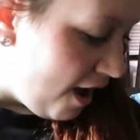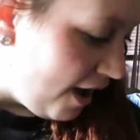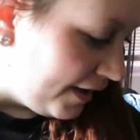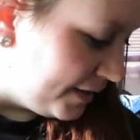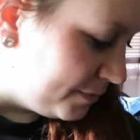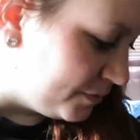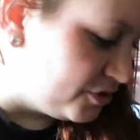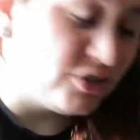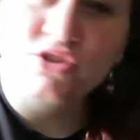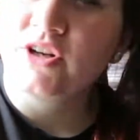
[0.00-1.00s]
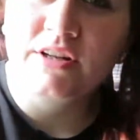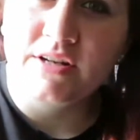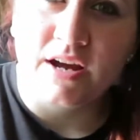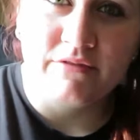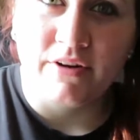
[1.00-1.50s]
I'm just going to
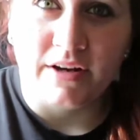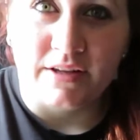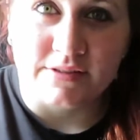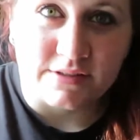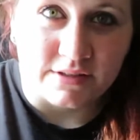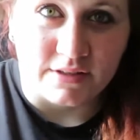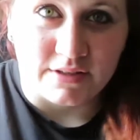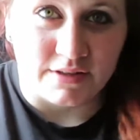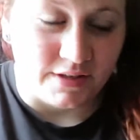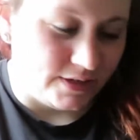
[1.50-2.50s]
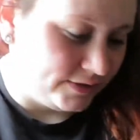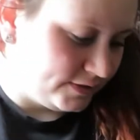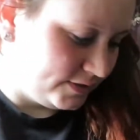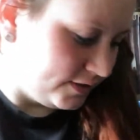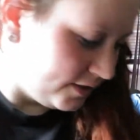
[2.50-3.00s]
dive right into
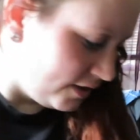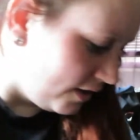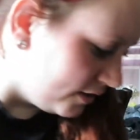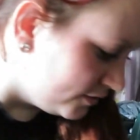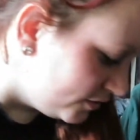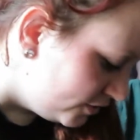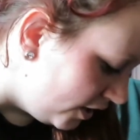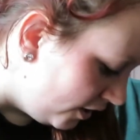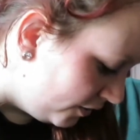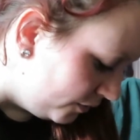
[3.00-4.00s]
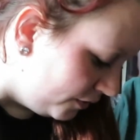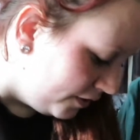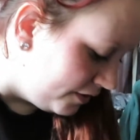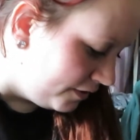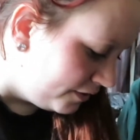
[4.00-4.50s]
this.
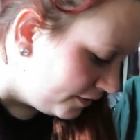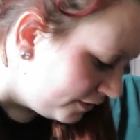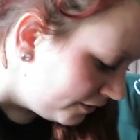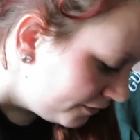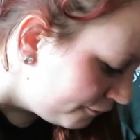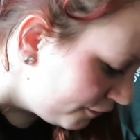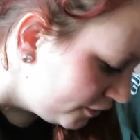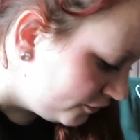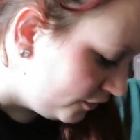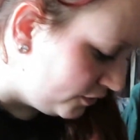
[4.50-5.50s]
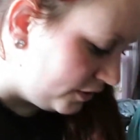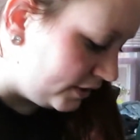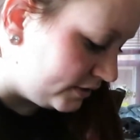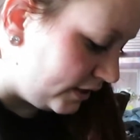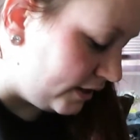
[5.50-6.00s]
So, the first few
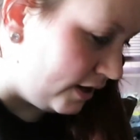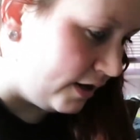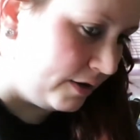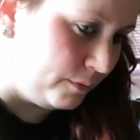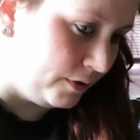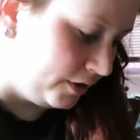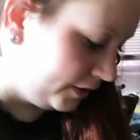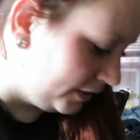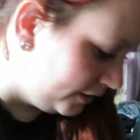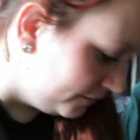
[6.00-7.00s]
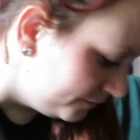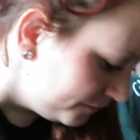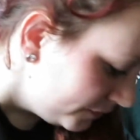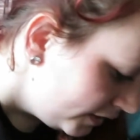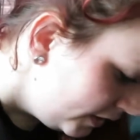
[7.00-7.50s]
things I got were
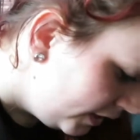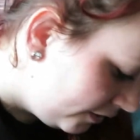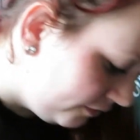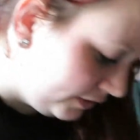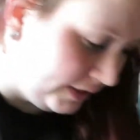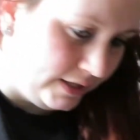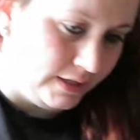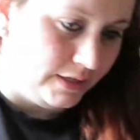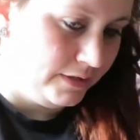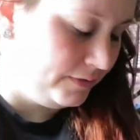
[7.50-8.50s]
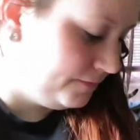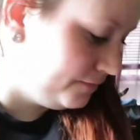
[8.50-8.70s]
kid related.